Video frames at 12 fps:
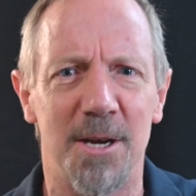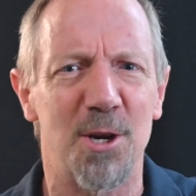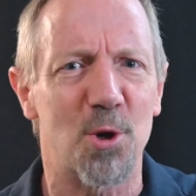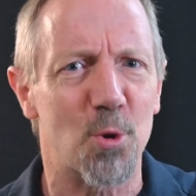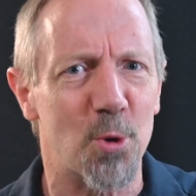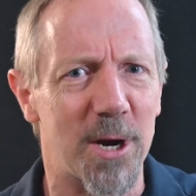
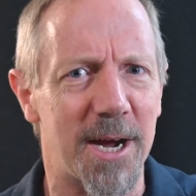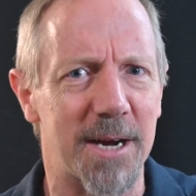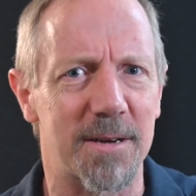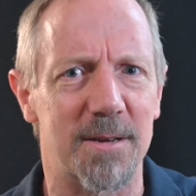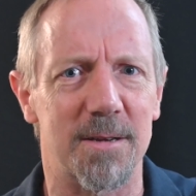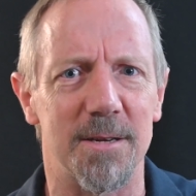
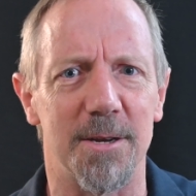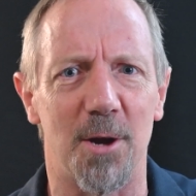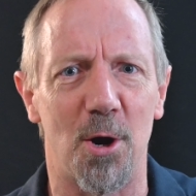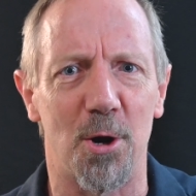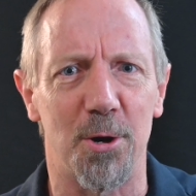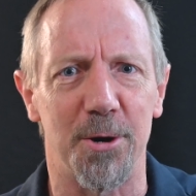cracked and
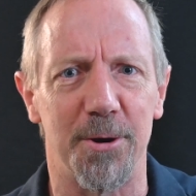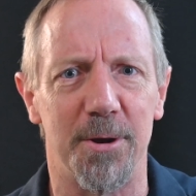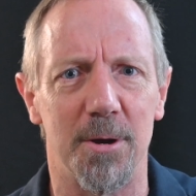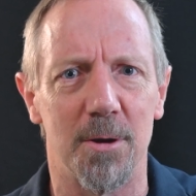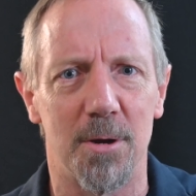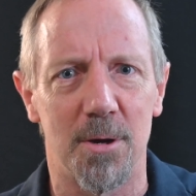hard,
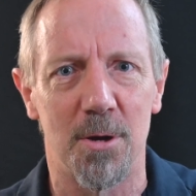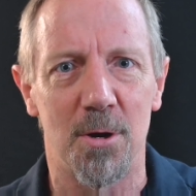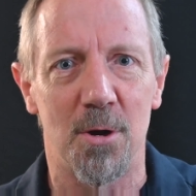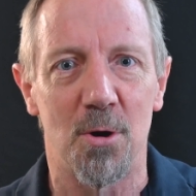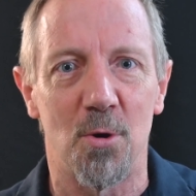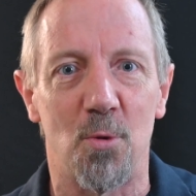
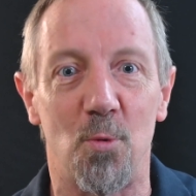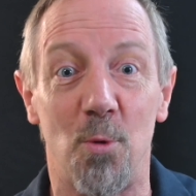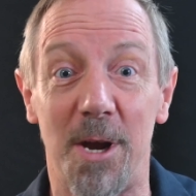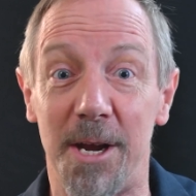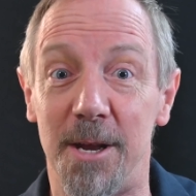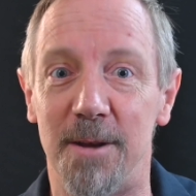
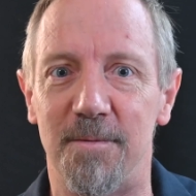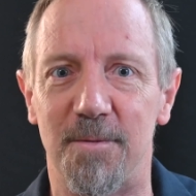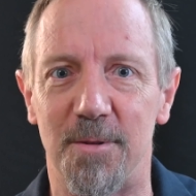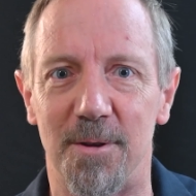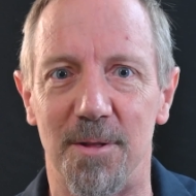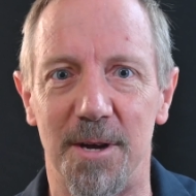waiting
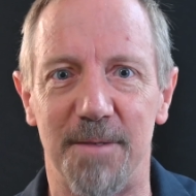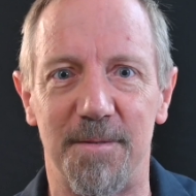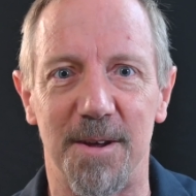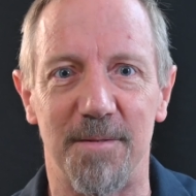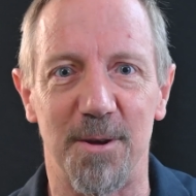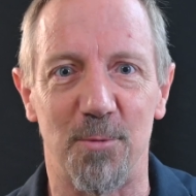for the
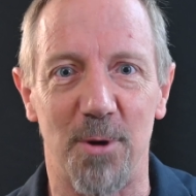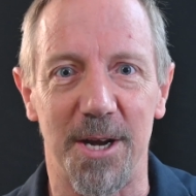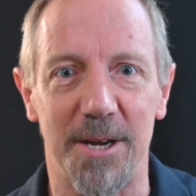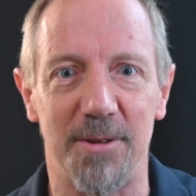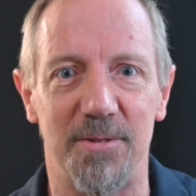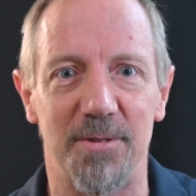life-giving
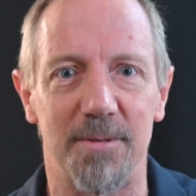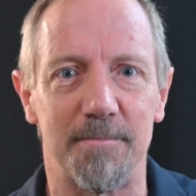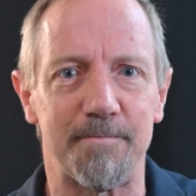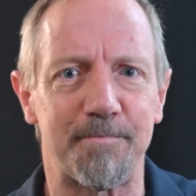rains.